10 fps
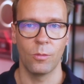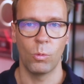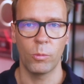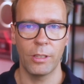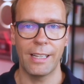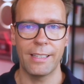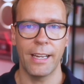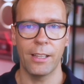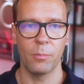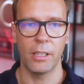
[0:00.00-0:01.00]
what will they
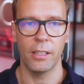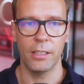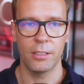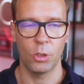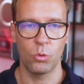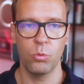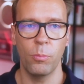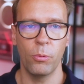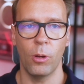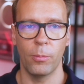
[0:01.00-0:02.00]
tell me is the true
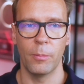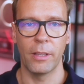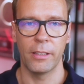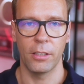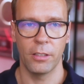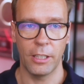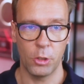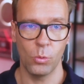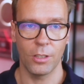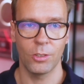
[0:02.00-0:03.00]
problem that
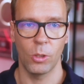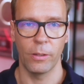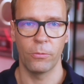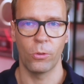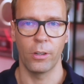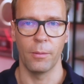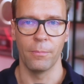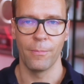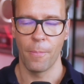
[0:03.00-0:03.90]
you are solving for them?